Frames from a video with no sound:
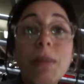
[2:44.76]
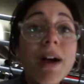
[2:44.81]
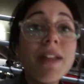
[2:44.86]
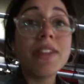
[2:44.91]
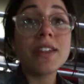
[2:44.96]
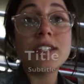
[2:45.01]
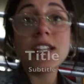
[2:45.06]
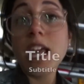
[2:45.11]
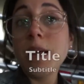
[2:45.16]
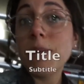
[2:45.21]
But
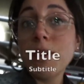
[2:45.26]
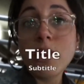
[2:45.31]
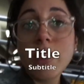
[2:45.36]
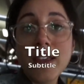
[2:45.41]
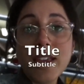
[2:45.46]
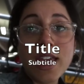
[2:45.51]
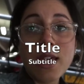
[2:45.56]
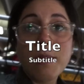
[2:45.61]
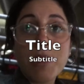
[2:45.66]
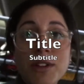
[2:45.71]
the table
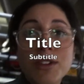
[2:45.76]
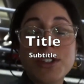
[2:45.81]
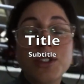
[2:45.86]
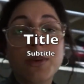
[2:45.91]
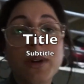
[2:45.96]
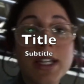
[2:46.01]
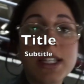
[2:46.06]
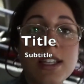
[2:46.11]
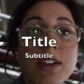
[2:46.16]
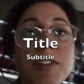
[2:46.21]
only came out to
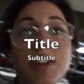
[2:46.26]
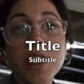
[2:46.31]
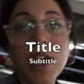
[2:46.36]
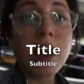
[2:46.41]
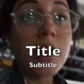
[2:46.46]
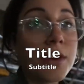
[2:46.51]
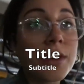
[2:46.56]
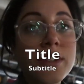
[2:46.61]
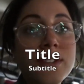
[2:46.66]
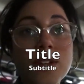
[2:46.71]

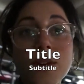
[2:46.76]
$27,